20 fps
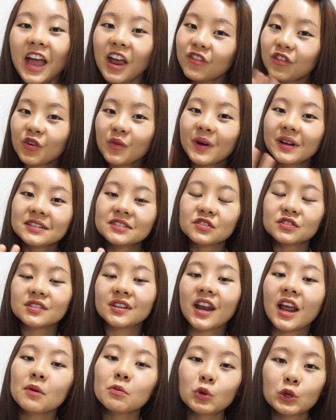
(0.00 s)
Hey everyone, so
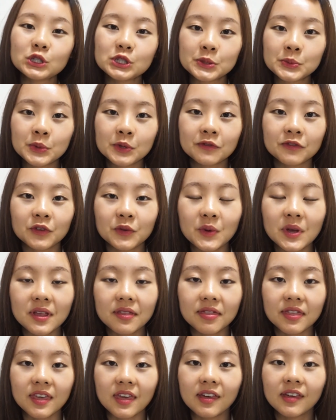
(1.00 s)
today I'm going to be
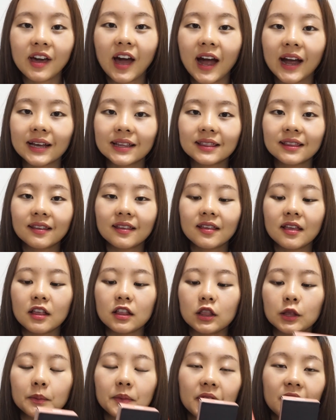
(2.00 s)
reviewing the Kylie
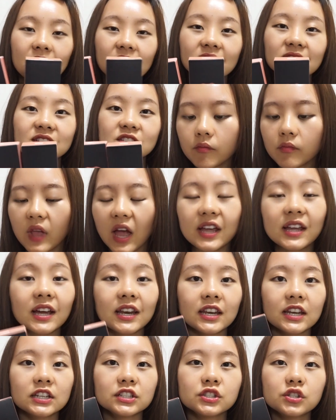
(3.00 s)
lip kit. I
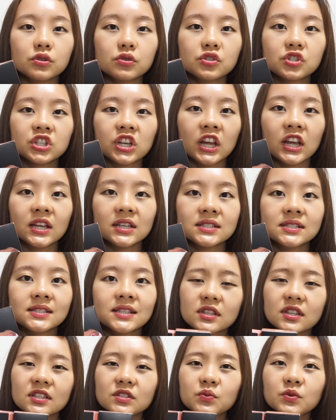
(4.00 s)
got it in 2
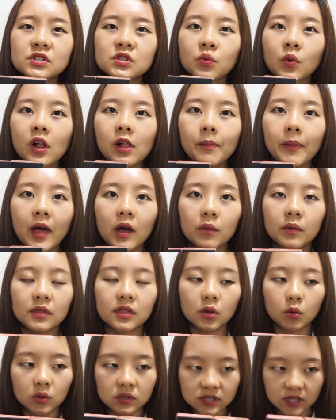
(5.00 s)
shades. This was a while back when
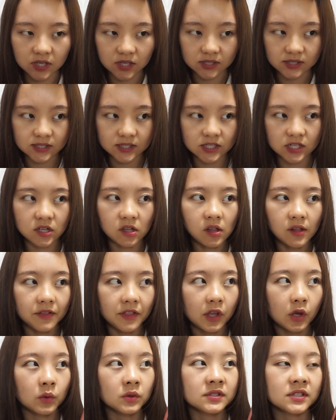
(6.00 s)
there was like a deal. I
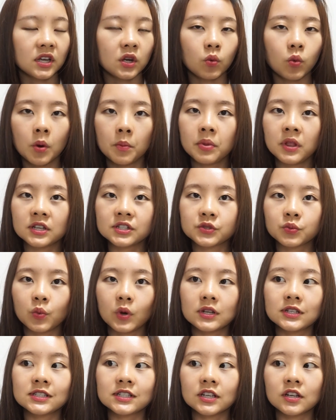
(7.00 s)
think it was like a
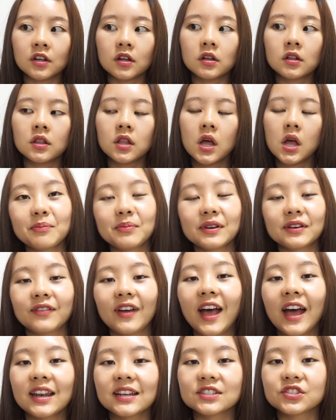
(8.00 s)
1+1 deal, but I've
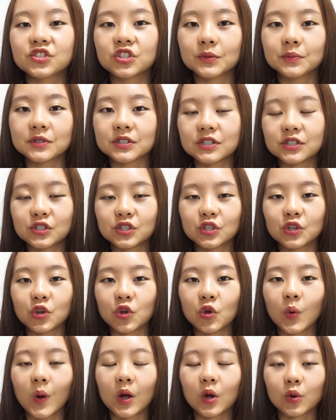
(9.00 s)
had it shipped
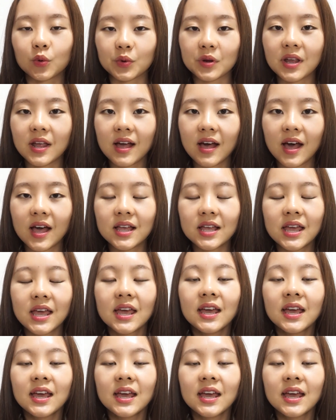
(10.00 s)
to Korea.